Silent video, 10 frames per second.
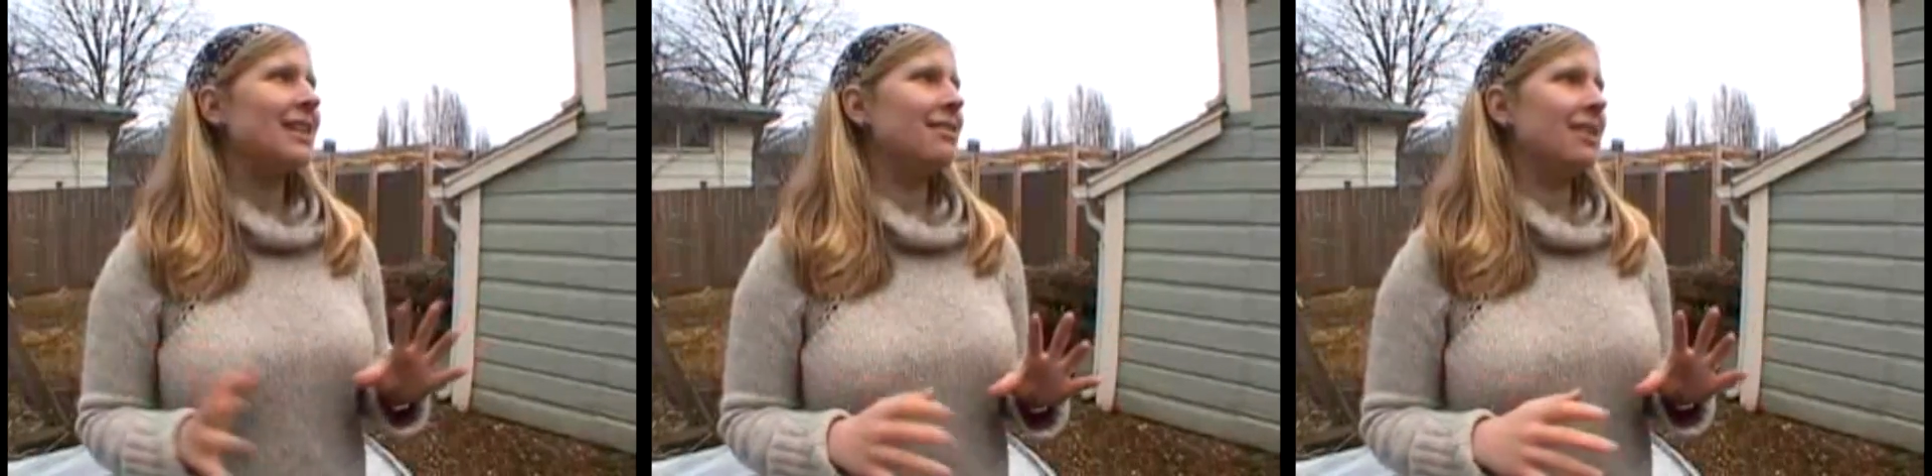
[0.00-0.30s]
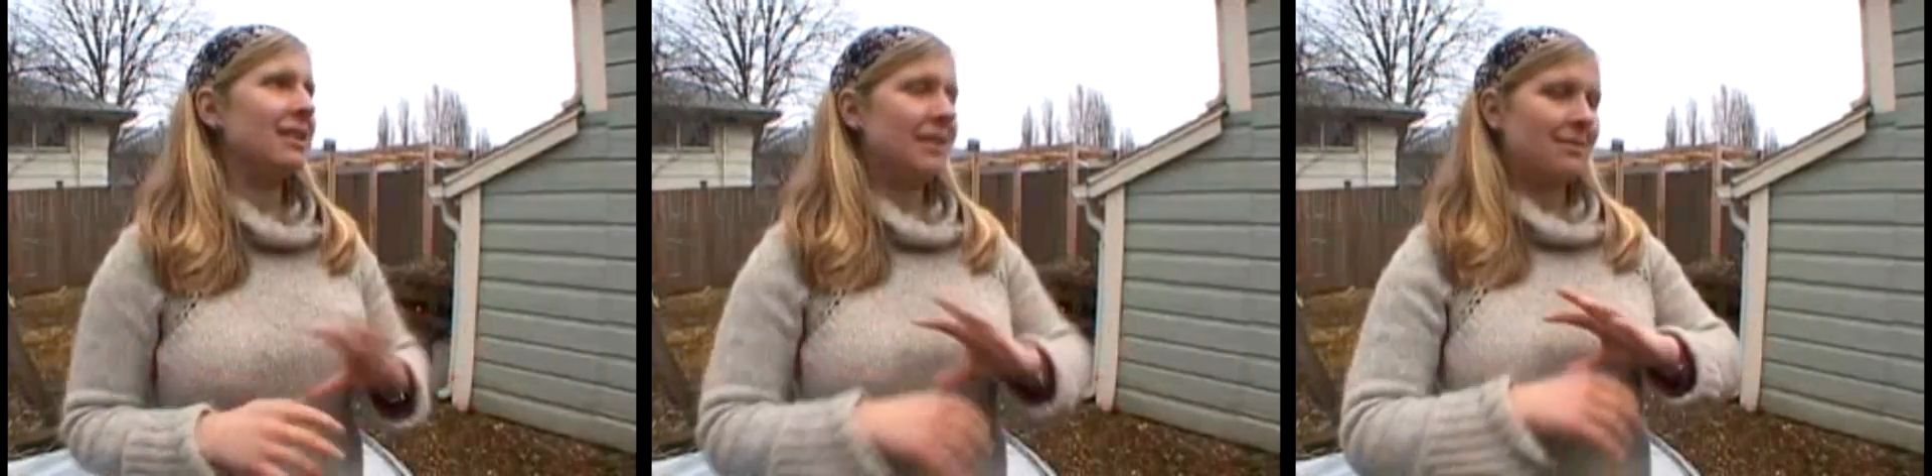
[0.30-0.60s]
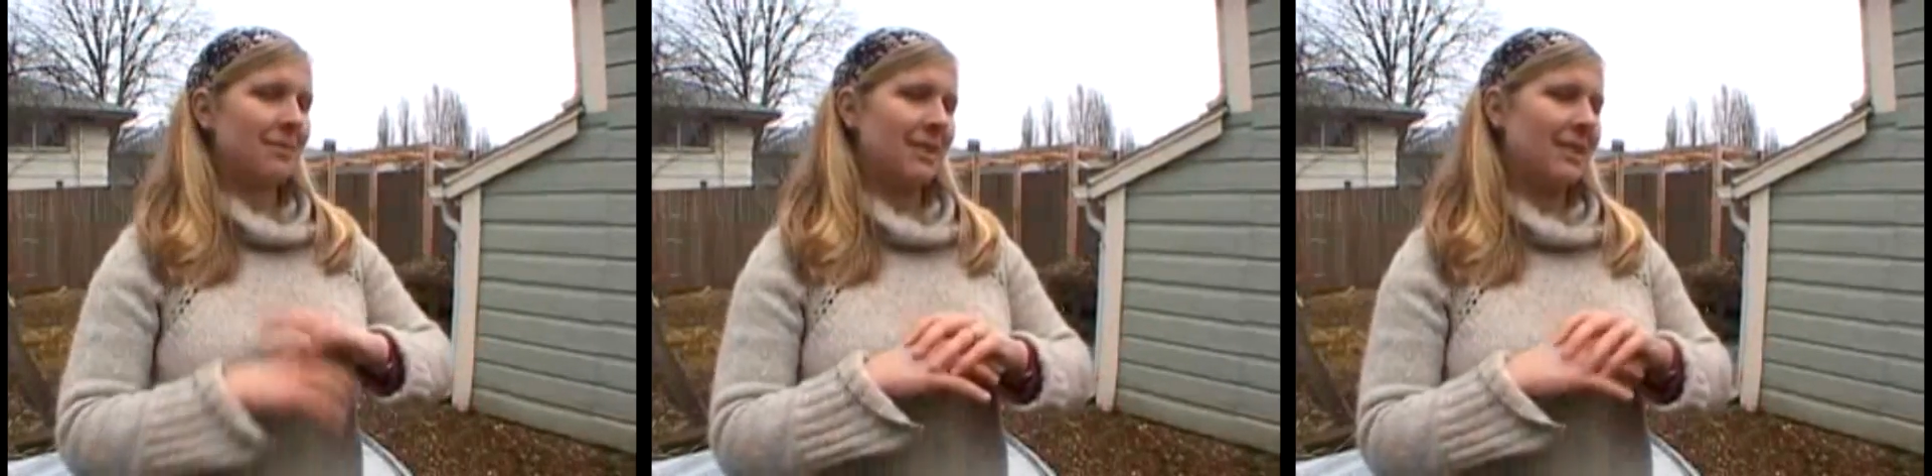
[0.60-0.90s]
you think
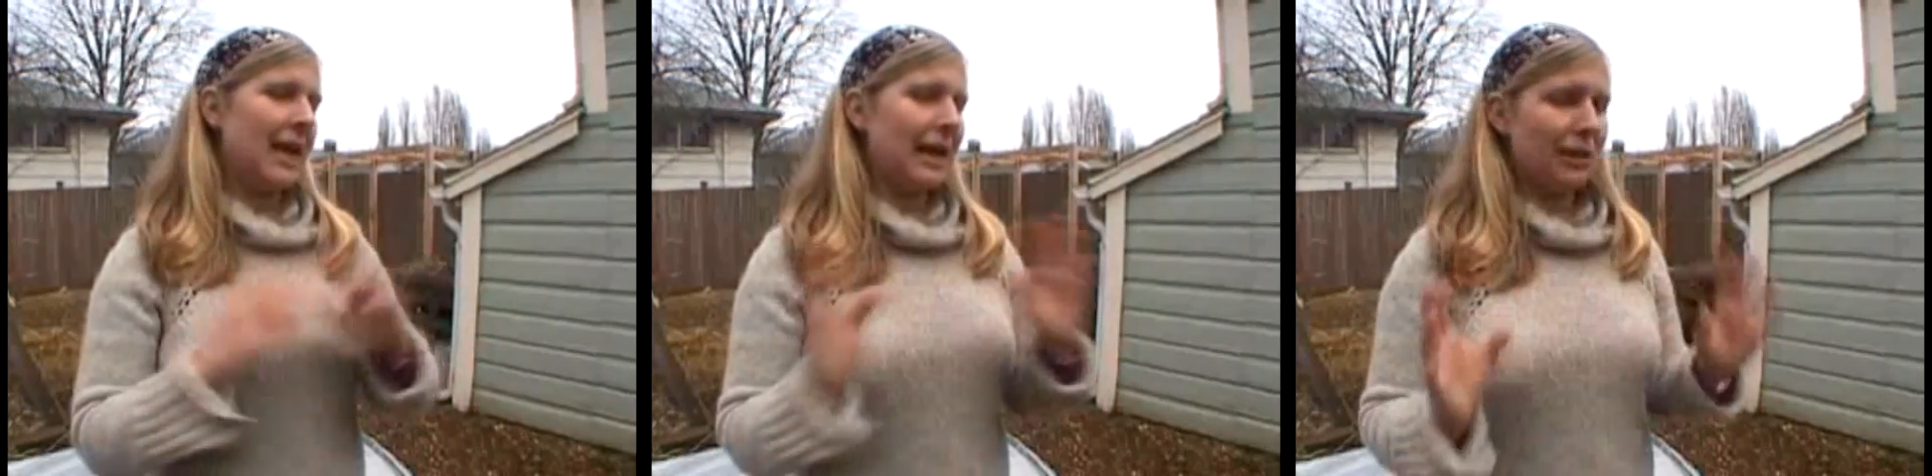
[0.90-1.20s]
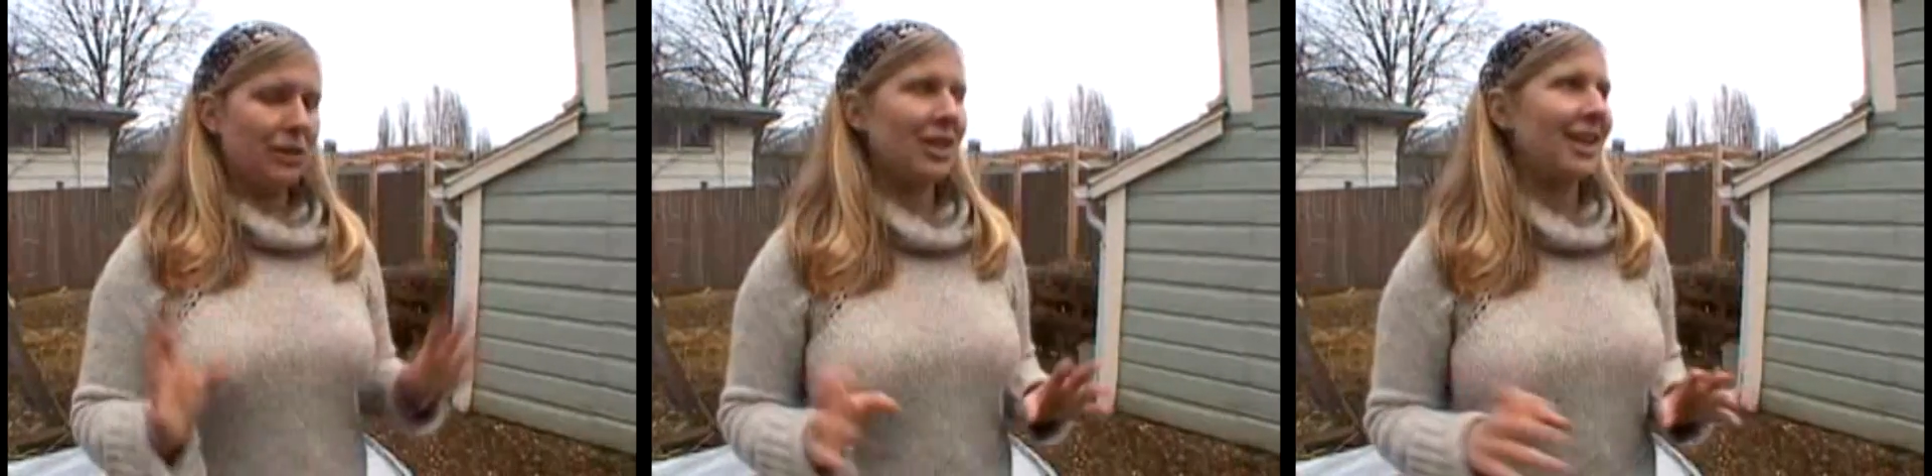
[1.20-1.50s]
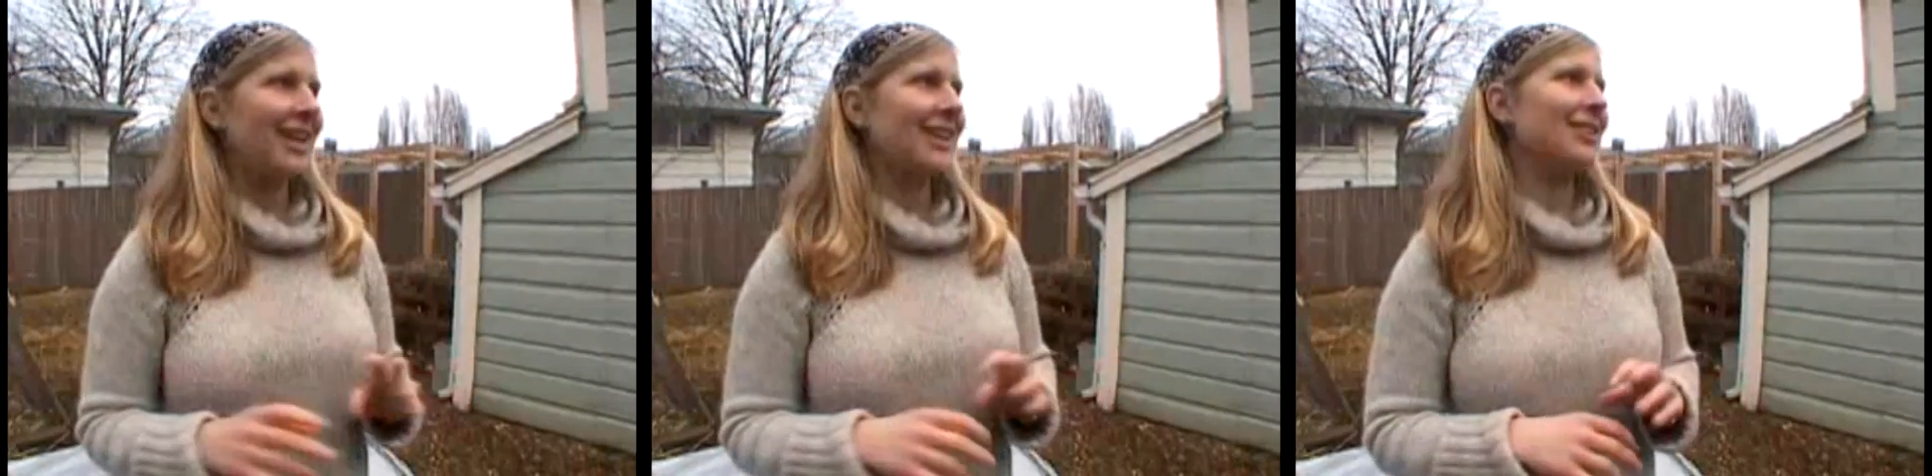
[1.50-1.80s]
someone's attacked your
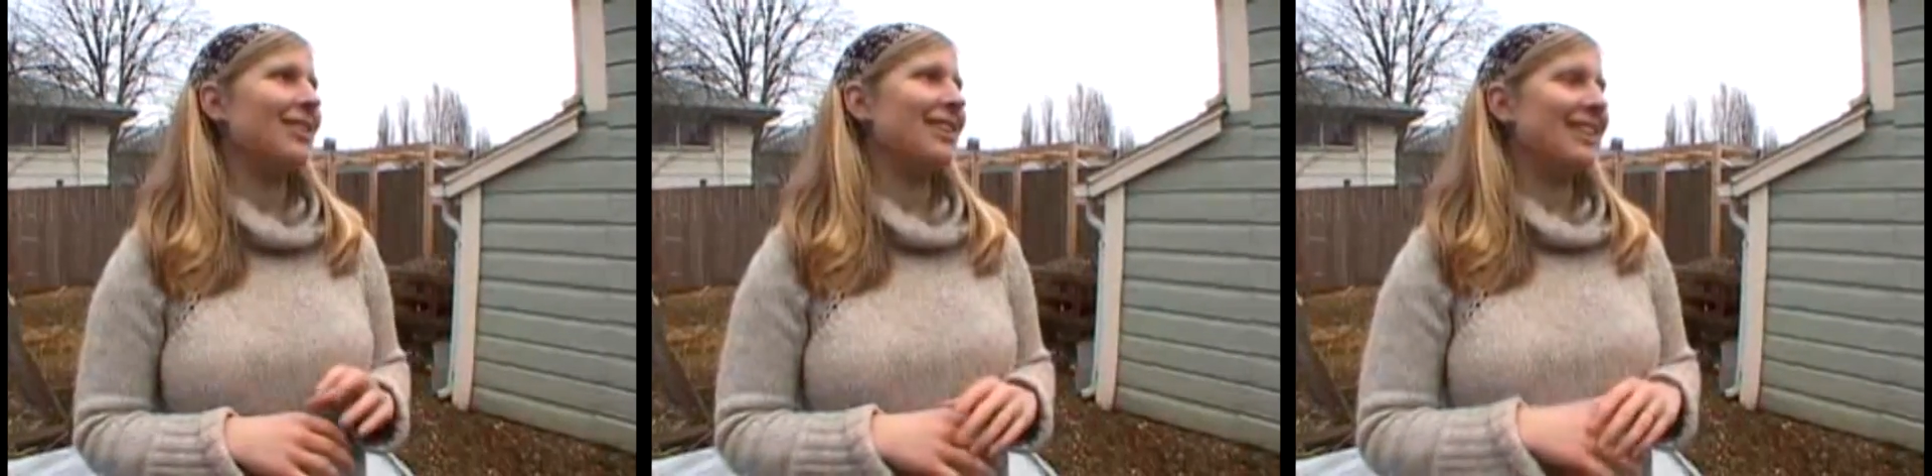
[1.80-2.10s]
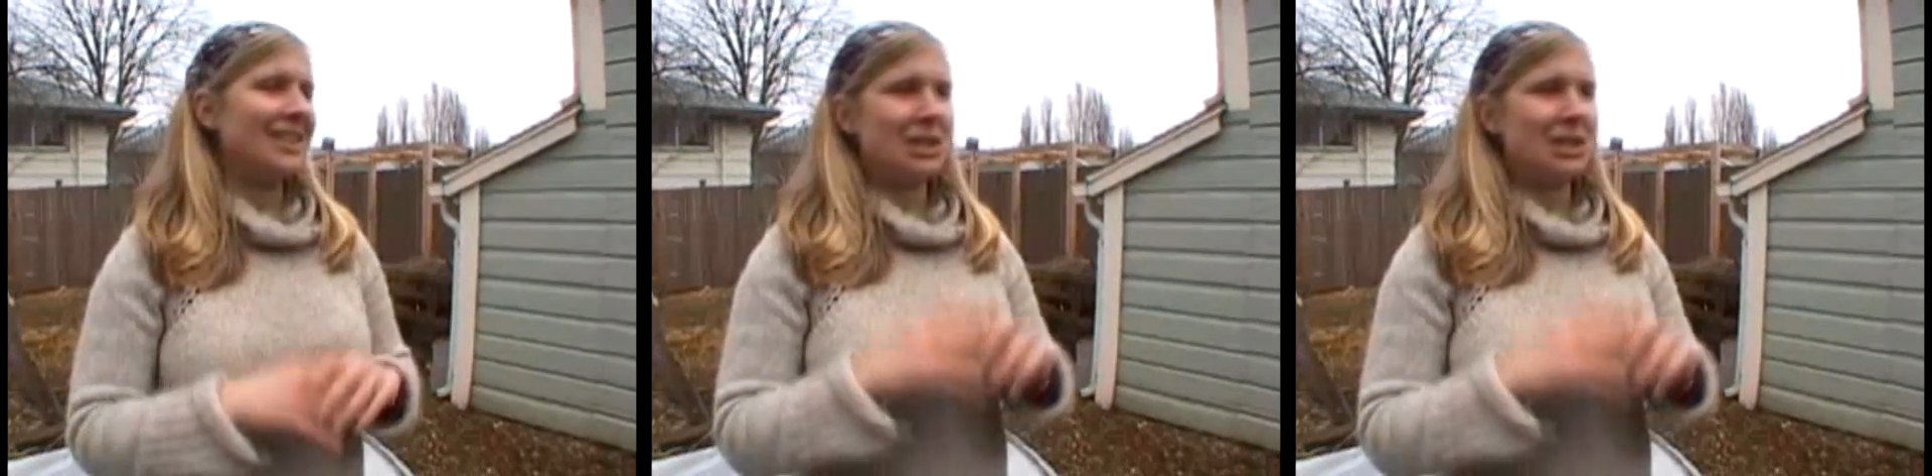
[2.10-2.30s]
chicken or that they're just